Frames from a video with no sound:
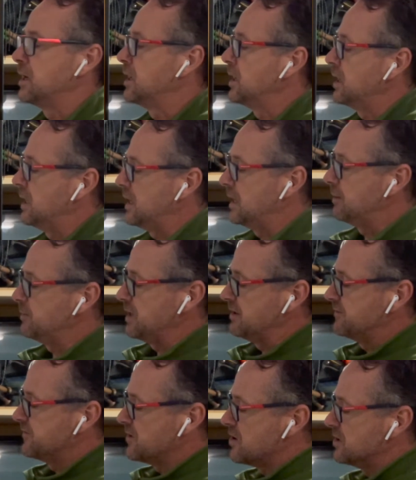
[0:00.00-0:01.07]
And
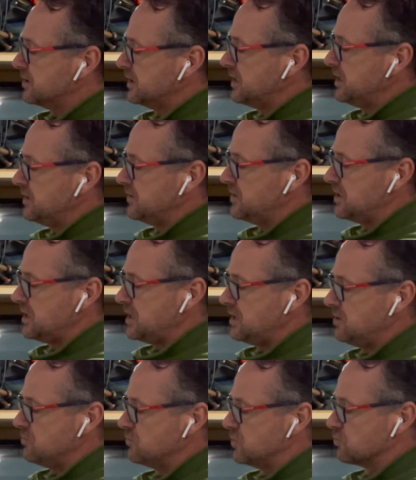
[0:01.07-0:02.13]
finally,
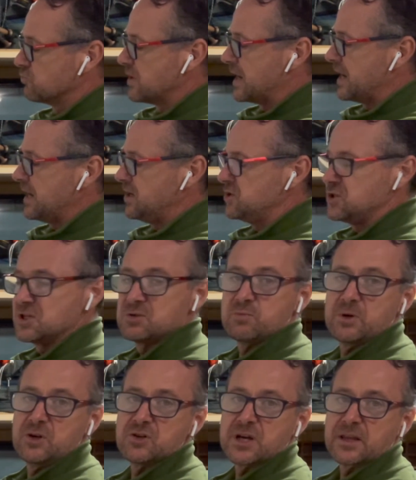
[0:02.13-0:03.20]
the range is when you
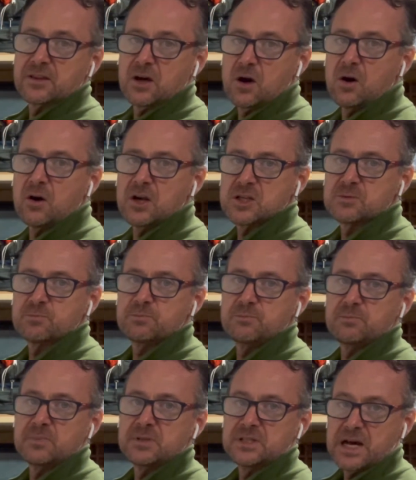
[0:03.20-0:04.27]
take the highest
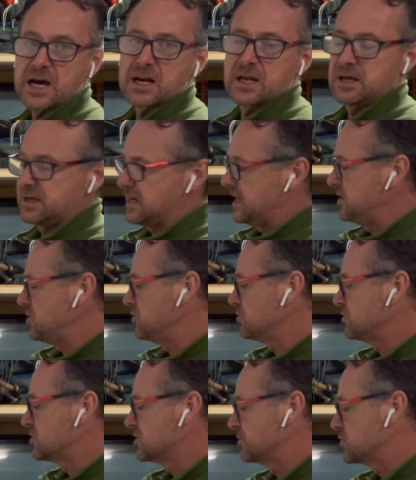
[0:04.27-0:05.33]
data and you
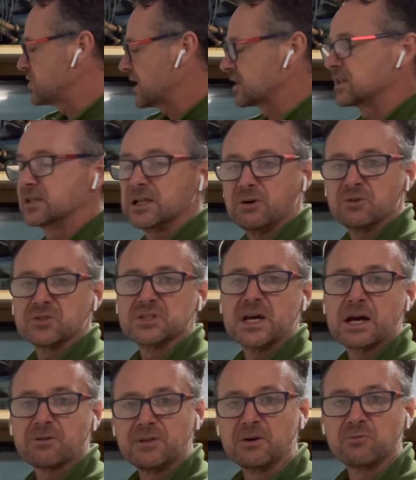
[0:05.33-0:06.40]
subtract the lowest data, and
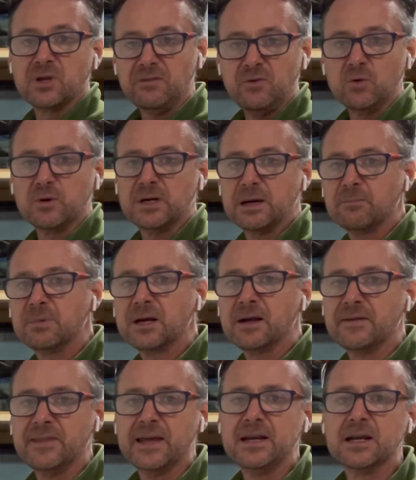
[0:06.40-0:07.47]
that will give you a number, and
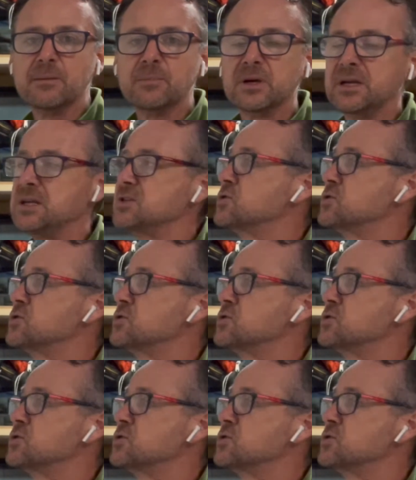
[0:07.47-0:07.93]
that number is the